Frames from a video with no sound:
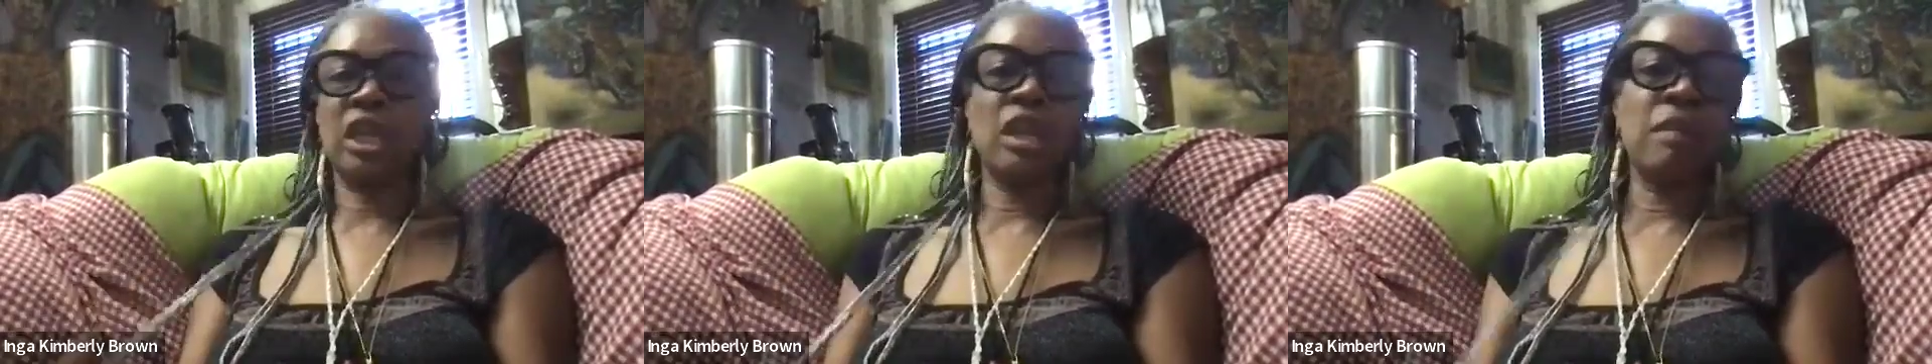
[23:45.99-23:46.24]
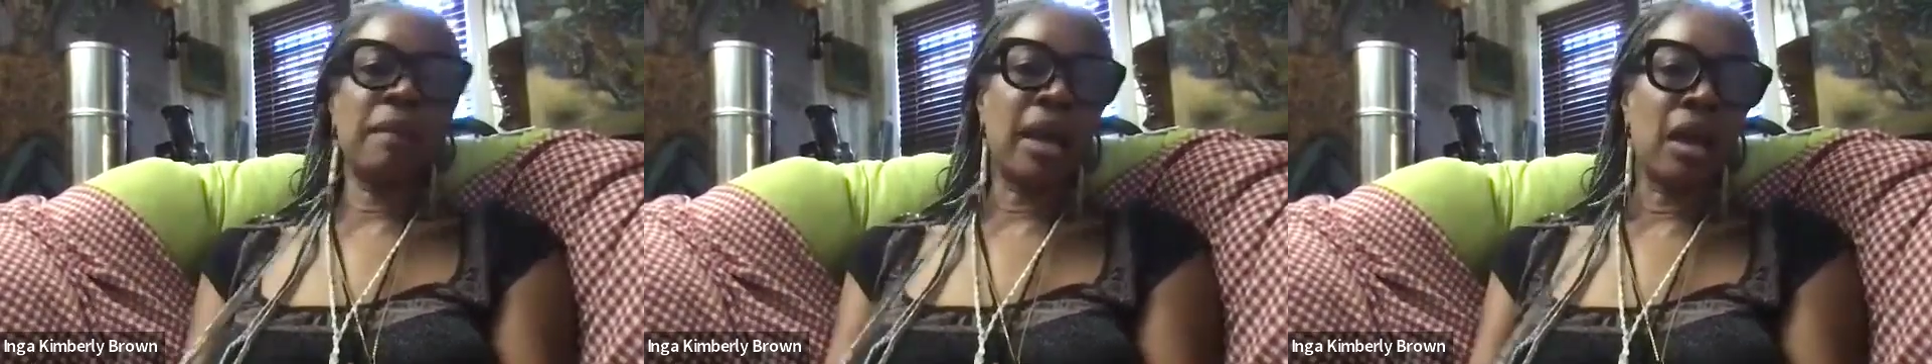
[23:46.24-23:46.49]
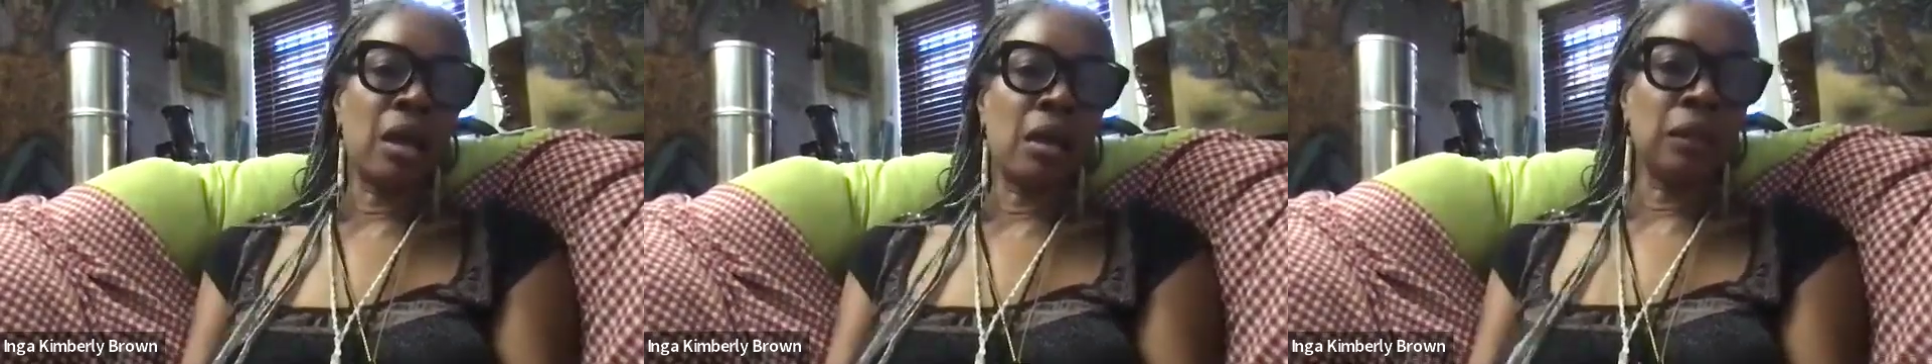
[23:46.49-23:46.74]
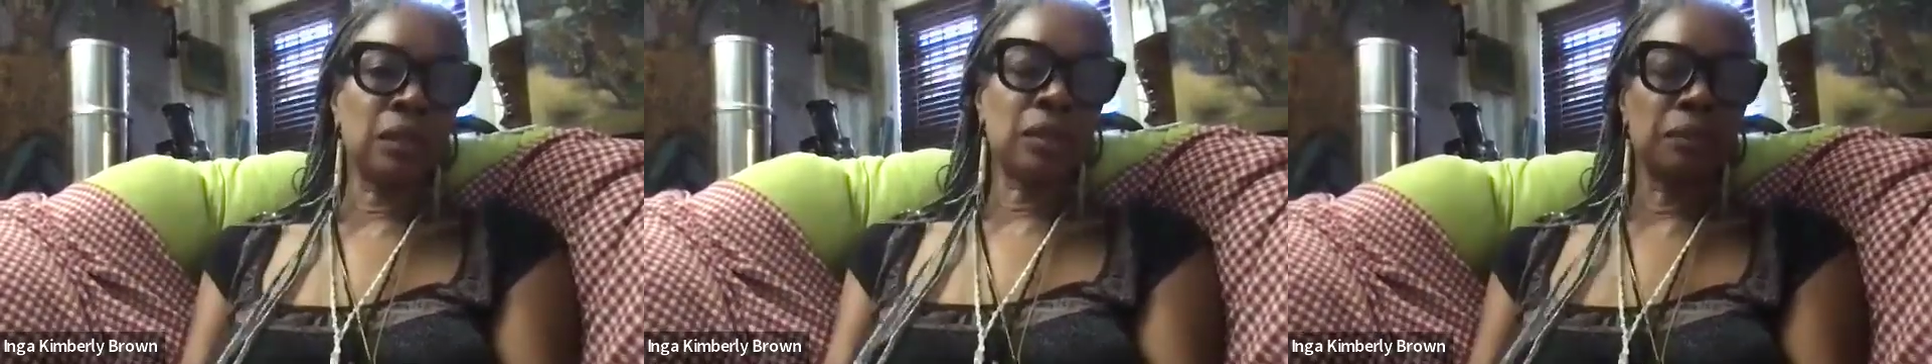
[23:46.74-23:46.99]

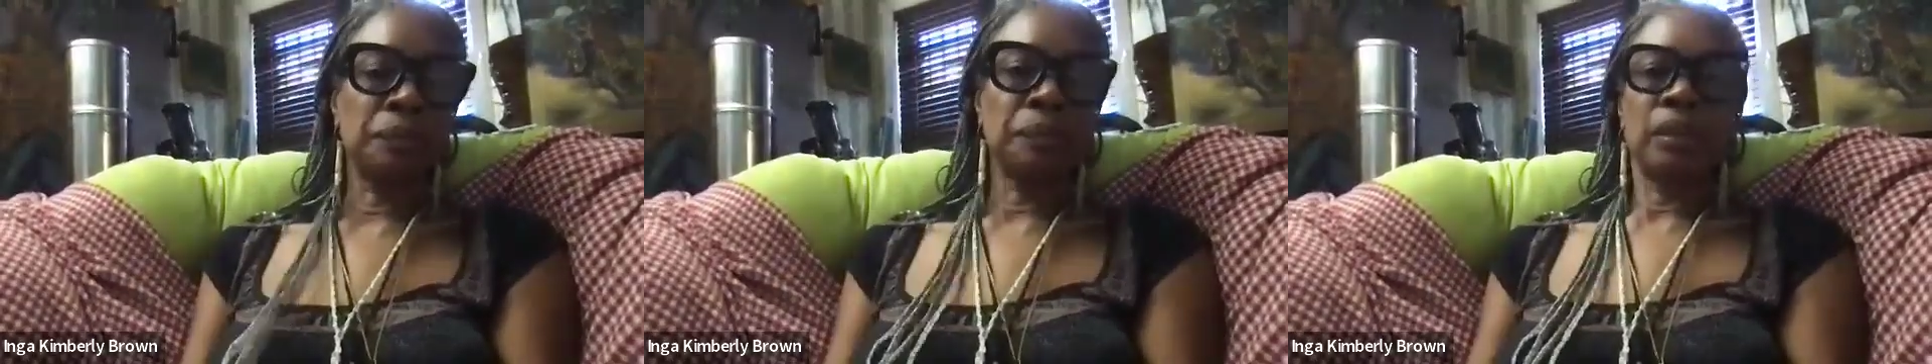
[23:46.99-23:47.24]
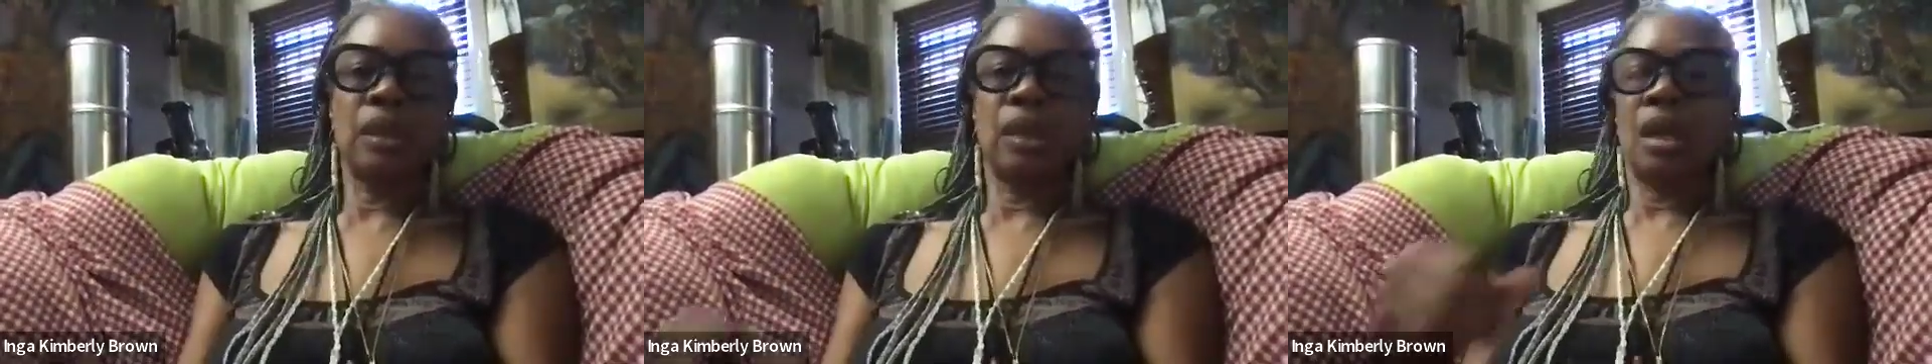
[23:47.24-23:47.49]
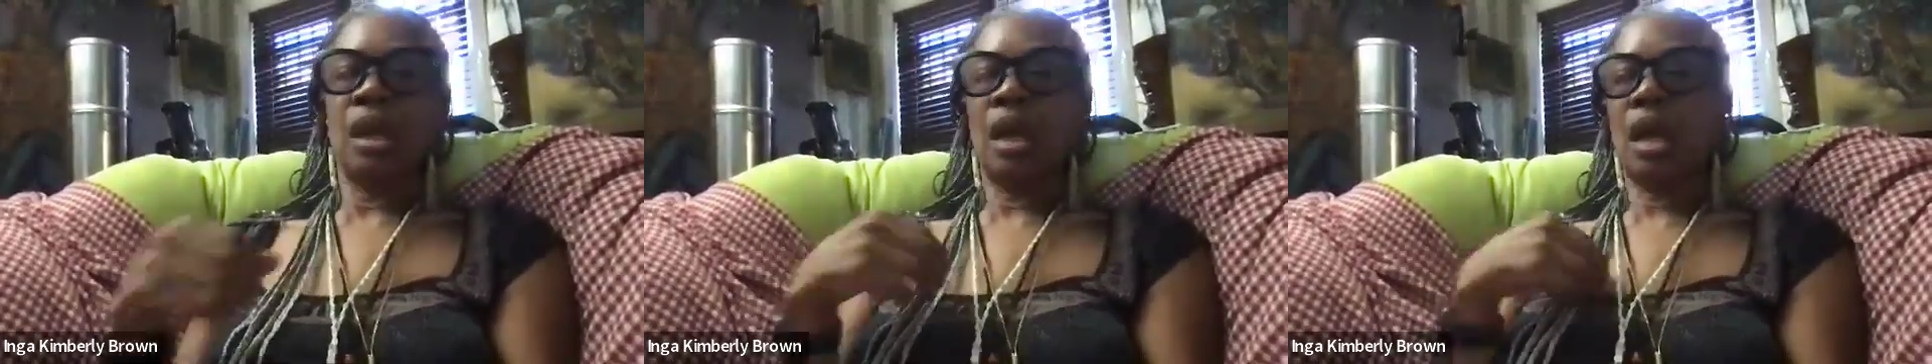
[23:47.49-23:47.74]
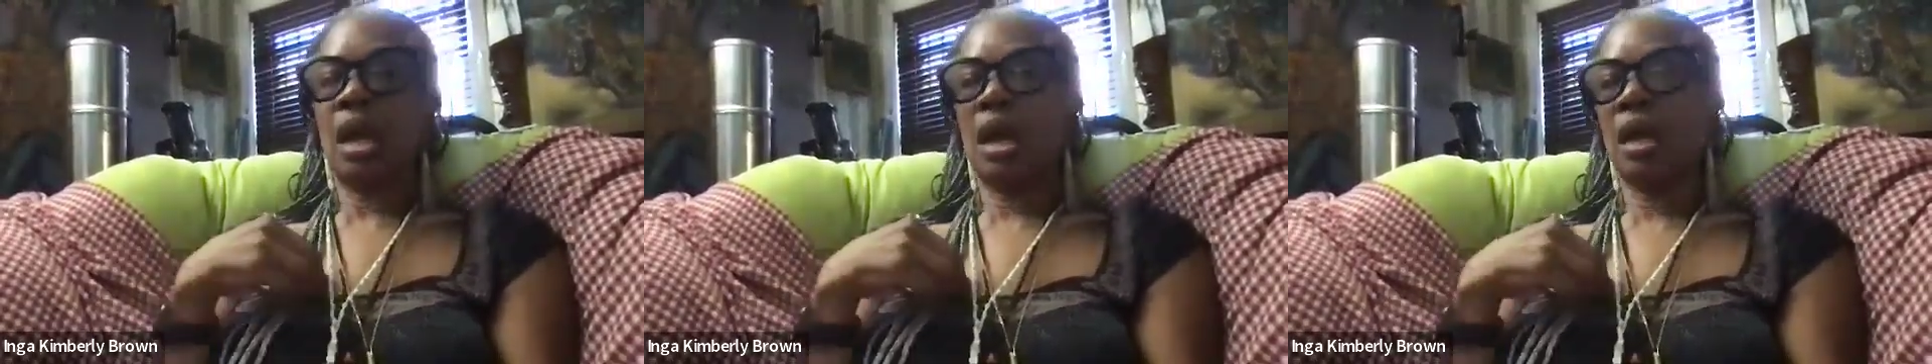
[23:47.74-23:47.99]
emails.
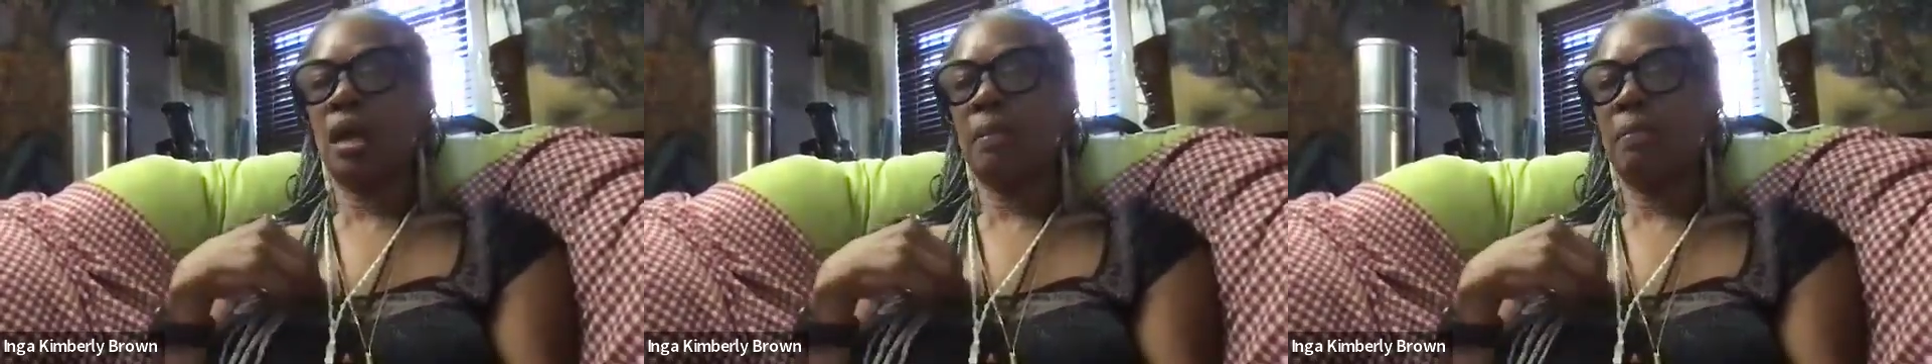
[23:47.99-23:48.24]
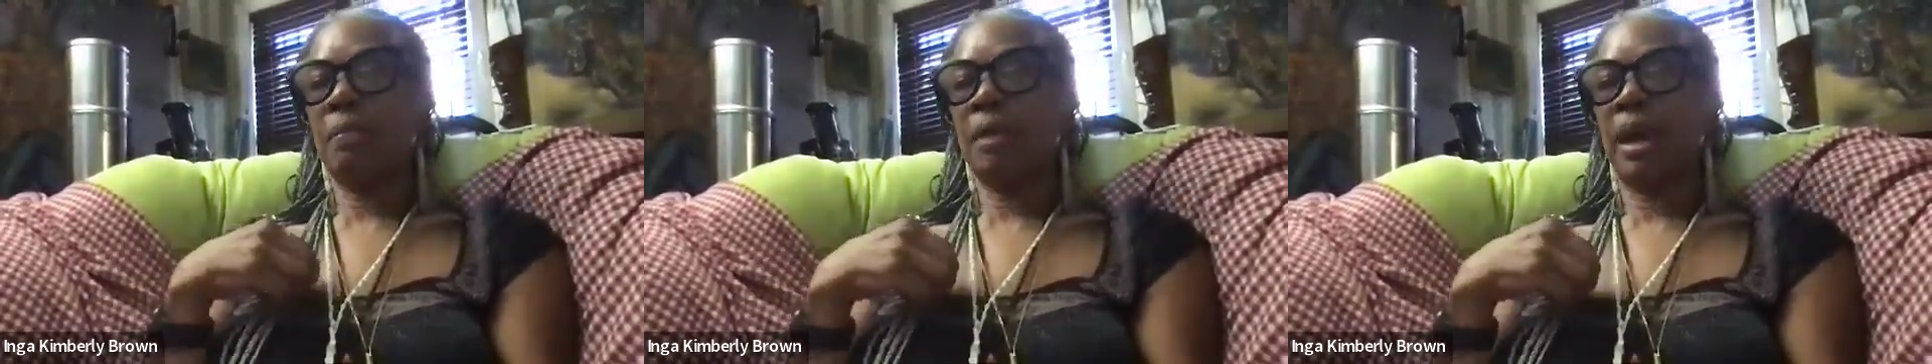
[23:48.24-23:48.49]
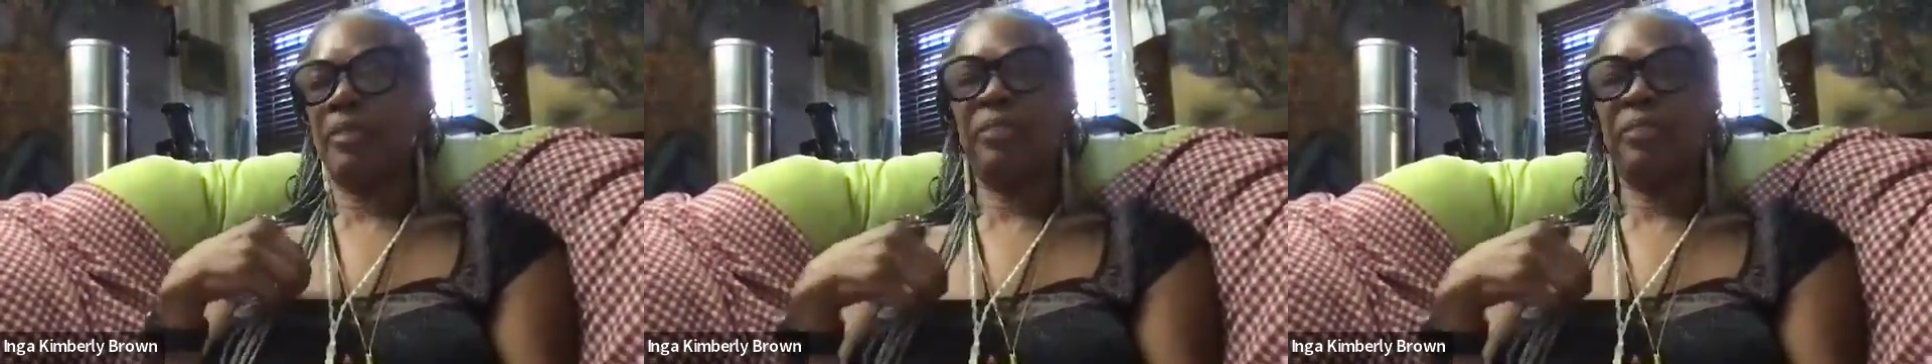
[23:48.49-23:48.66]
I